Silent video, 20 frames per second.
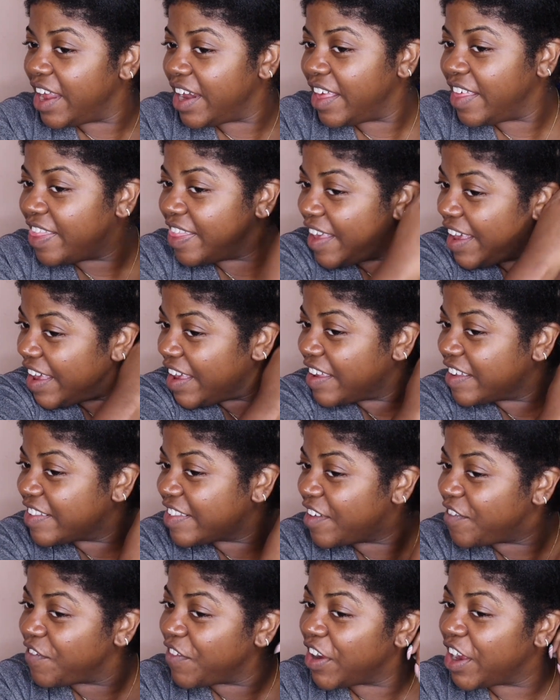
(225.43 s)
anything
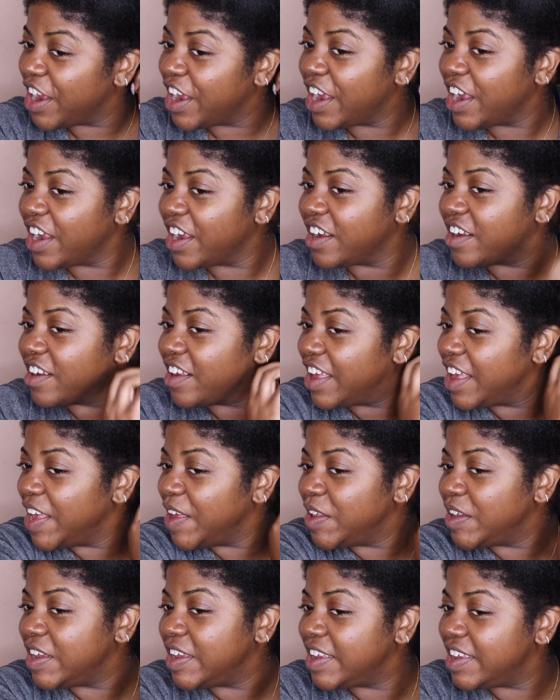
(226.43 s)
except for
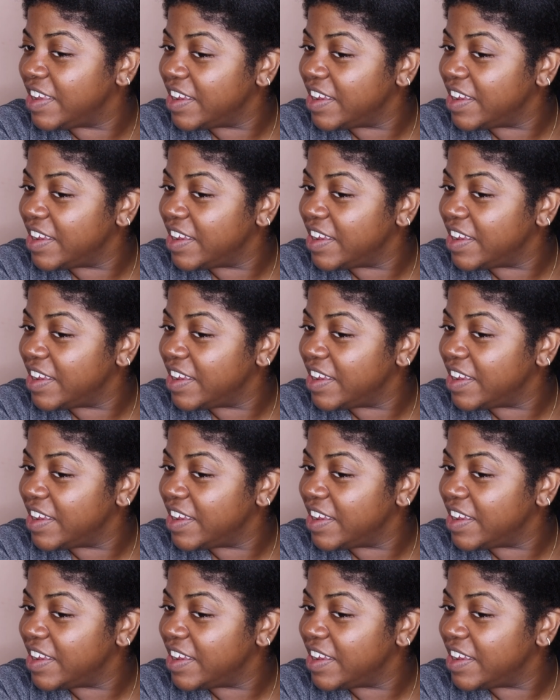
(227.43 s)
it